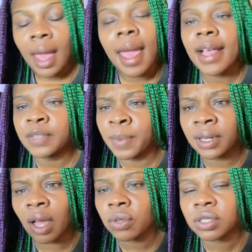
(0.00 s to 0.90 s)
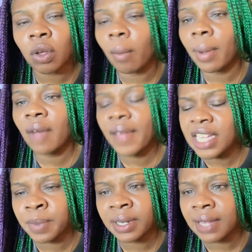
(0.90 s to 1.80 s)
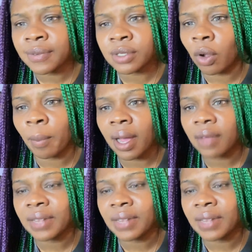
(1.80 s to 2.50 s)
As below, so above. As beneath, so above.